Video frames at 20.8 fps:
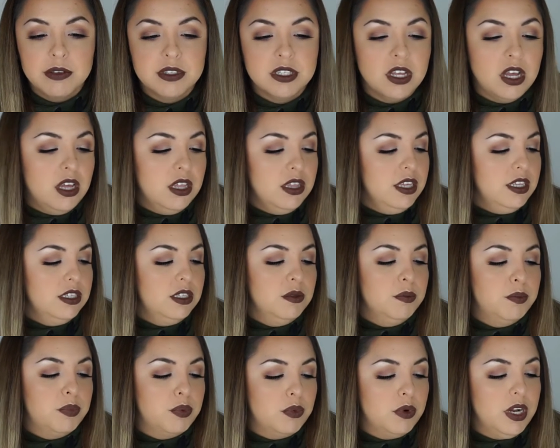saw this
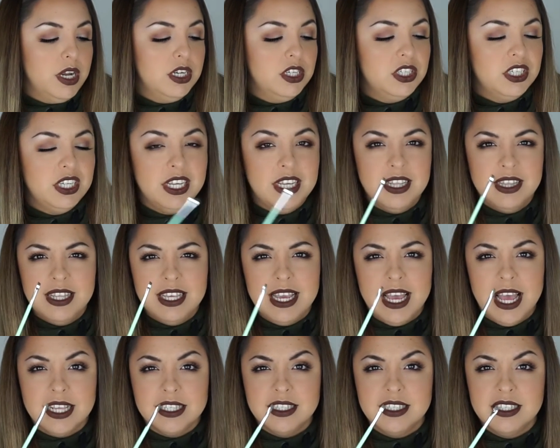brush in
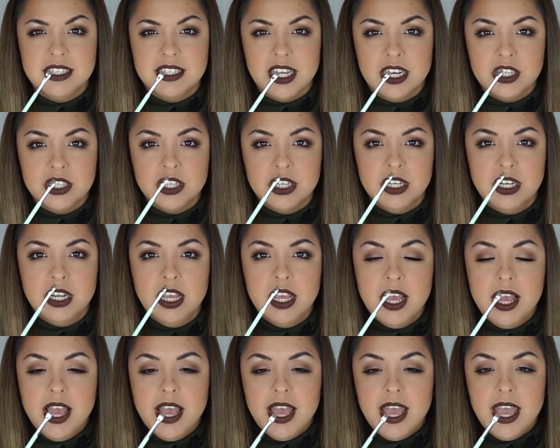the Essence section
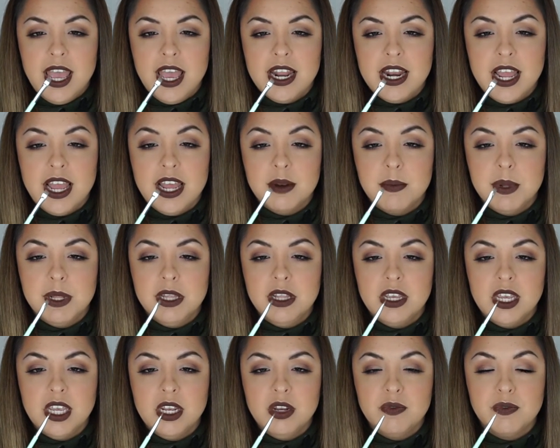and I had been
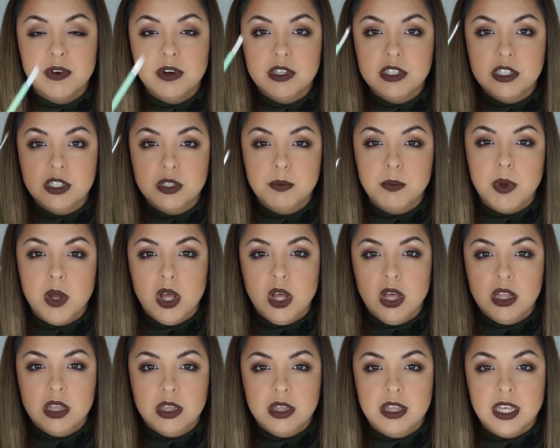looking for a
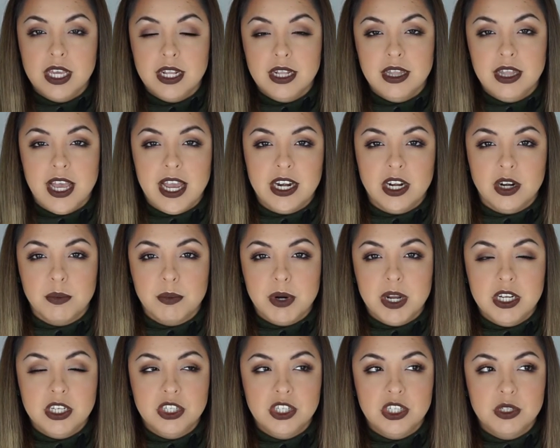small thin liner
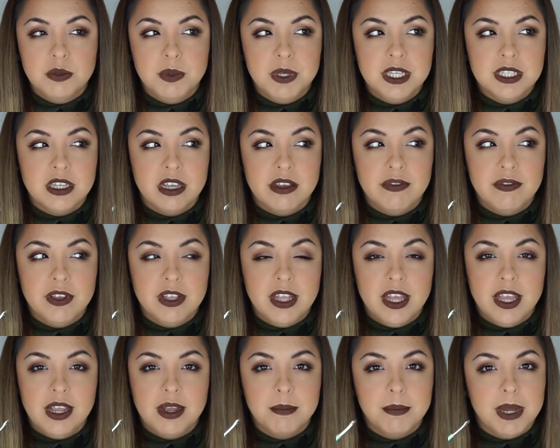brush just because I feel
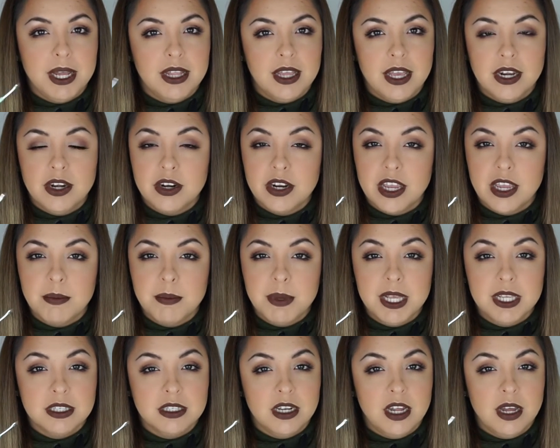like my liner game
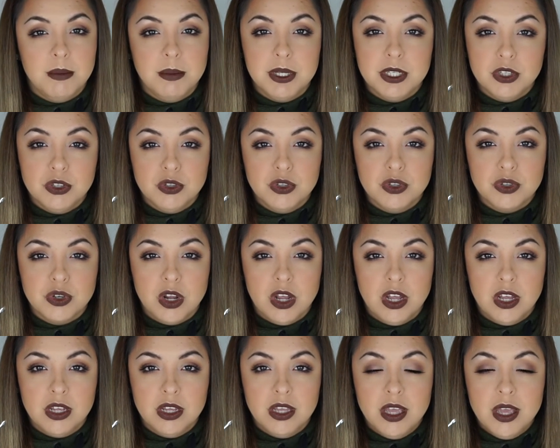has not been too
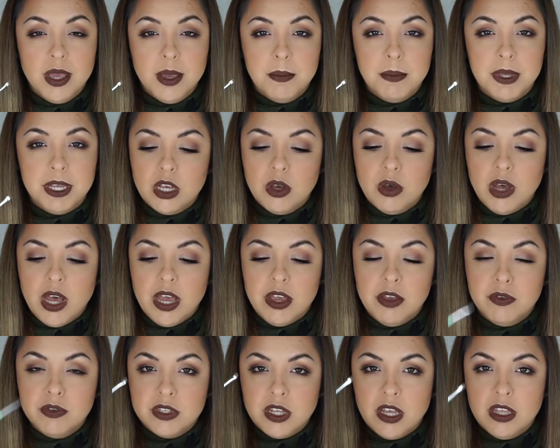strong. So
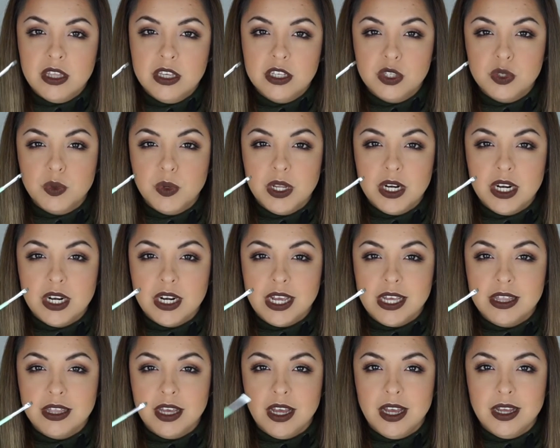I saw this one and
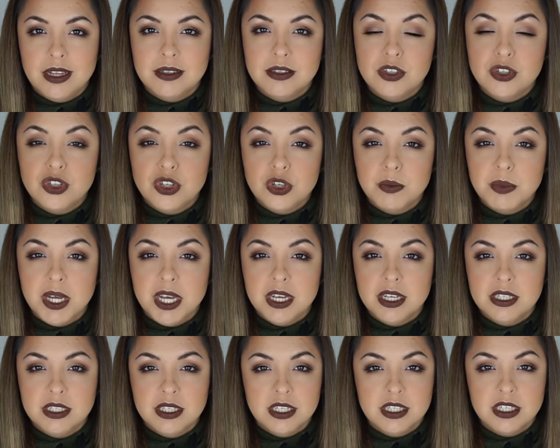I thought, it's
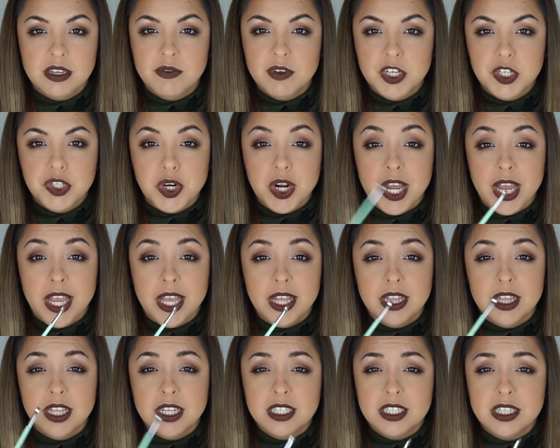$2, let's give it a try. It
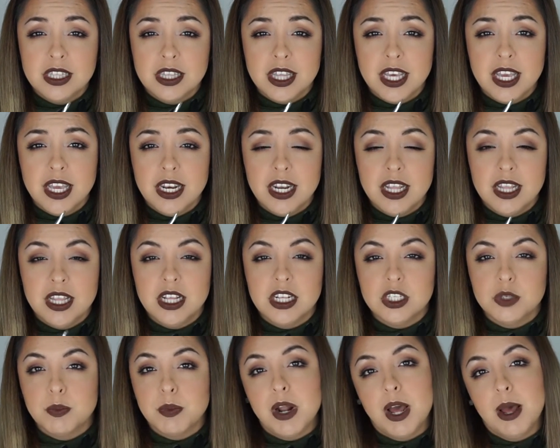looked thin, it
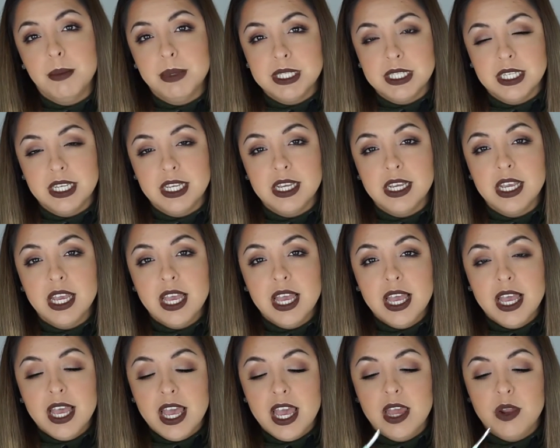looked promising,
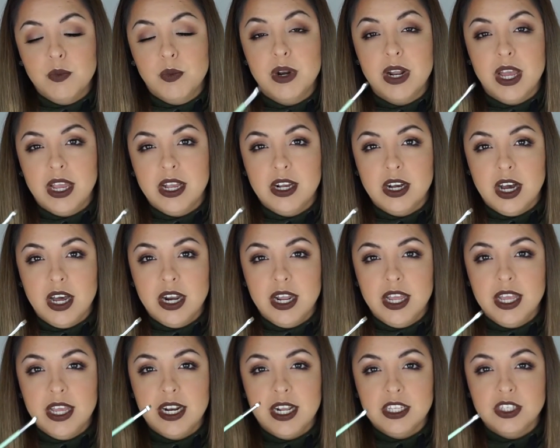and when I got
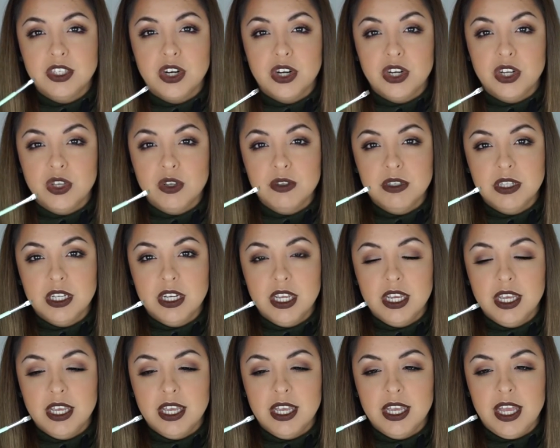it and I started using
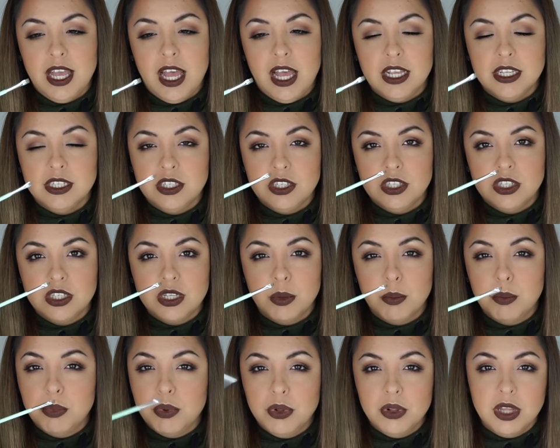it, it has just
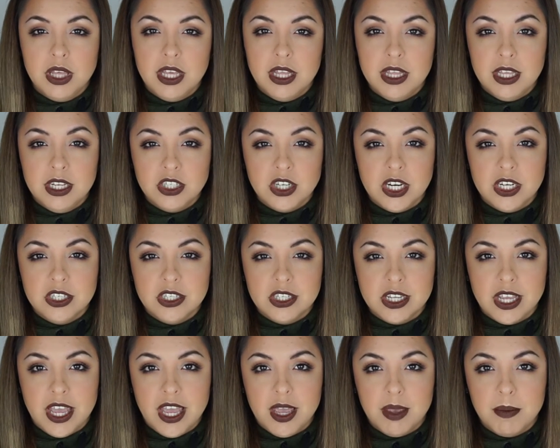completely changed
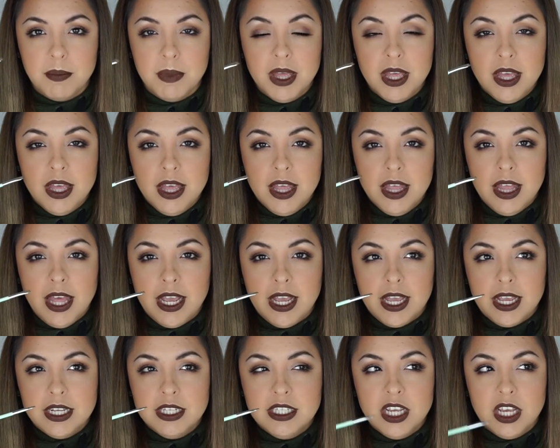the game. Like
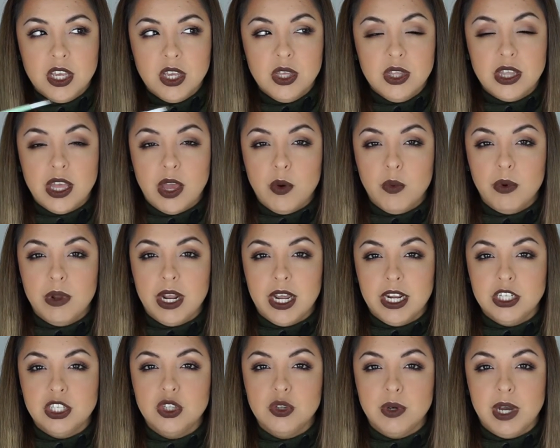I can tell you that when
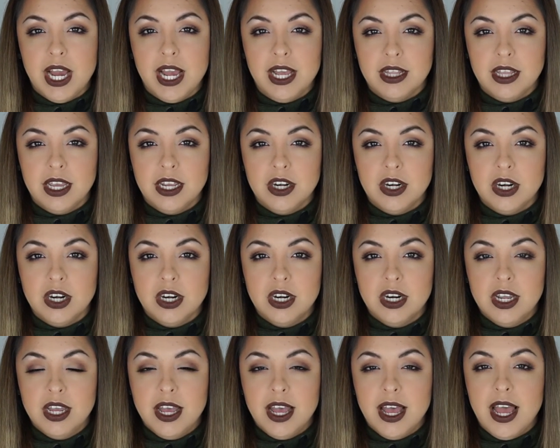I do eyeliner,
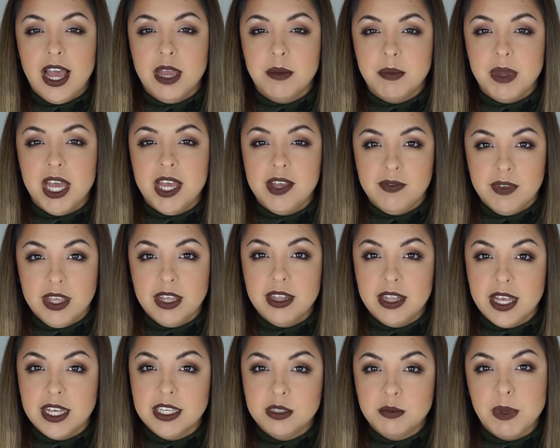I'm having
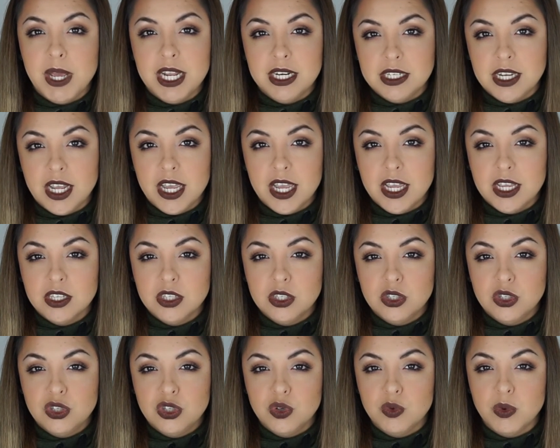less bad
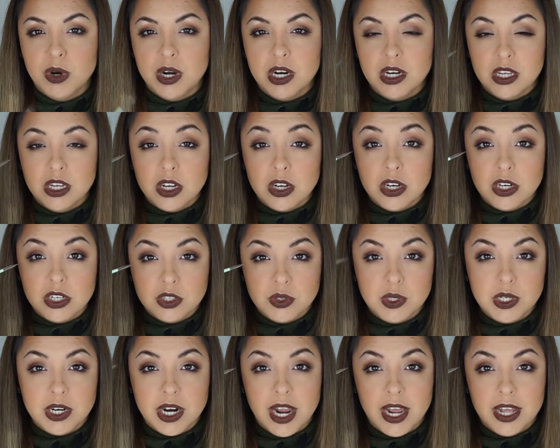days to where, you know, you're
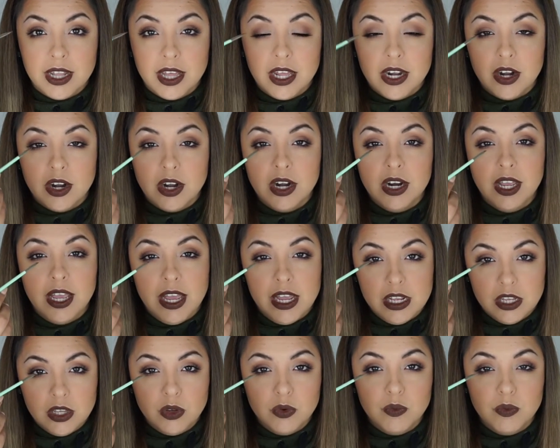doing your eyeliner
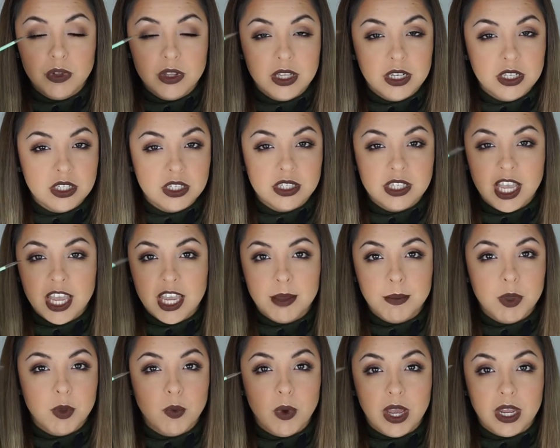and you really just
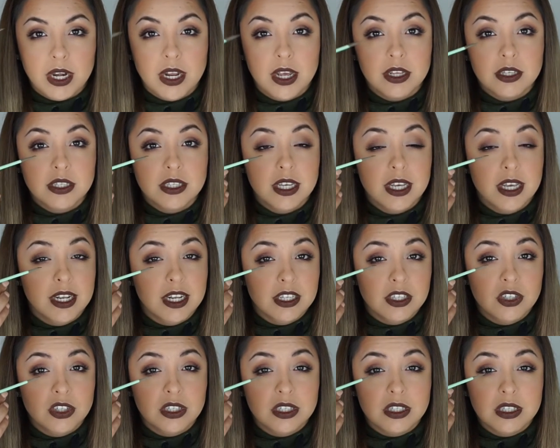Amy Winehouse it and
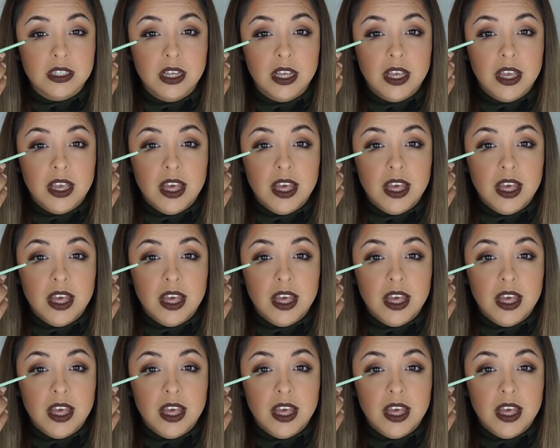it's just